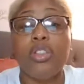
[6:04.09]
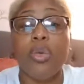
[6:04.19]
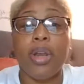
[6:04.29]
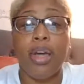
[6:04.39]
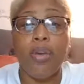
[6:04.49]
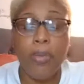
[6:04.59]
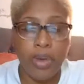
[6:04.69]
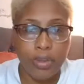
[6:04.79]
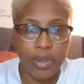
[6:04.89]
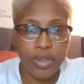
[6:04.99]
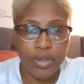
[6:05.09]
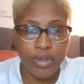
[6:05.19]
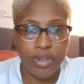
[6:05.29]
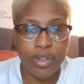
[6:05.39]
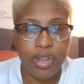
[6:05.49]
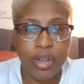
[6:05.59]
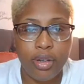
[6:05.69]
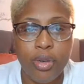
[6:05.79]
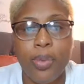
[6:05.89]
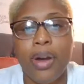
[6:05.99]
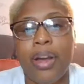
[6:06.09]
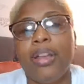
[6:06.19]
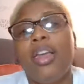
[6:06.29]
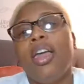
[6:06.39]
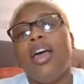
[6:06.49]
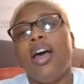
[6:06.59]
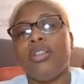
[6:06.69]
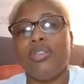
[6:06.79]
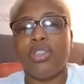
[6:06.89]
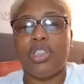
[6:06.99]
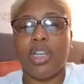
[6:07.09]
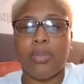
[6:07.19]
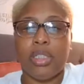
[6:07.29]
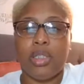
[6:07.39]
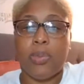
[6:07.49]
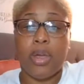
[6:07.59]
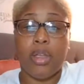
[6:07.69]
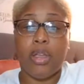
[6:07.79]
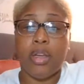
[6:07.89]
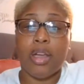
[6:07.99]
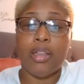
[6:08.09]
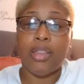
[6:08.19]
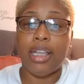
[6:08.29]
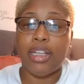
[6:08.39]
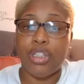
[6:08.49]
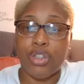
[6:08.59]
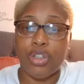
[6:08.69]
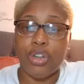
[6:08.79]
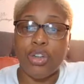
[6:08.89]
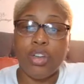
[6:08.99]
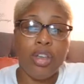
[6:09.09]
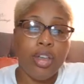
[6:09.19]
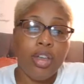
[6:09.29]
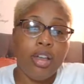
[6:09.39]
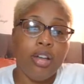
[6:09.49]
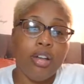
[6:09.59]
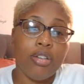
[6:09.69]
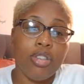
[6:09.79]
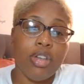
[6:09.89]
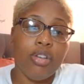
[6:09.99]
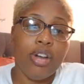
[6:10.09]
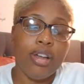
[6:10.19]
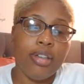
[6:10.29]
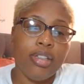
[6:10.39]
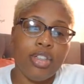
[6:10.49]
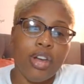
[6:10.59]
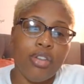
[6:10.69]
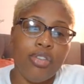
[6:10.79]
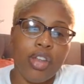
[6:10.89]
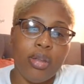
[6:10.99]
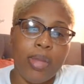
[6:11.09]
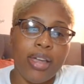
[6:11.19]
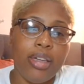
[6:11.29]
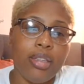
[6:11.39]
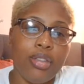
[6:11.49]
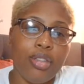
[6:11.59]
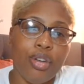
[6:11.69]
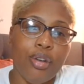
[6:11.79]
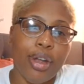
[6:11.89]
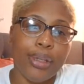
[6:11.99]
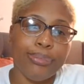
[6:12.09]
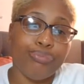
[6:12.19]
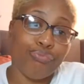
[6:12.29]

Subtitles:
So when I open up soon, you can get a coupon. I'll do a shameless plug later. Also, I need y'all to follow my Instagram.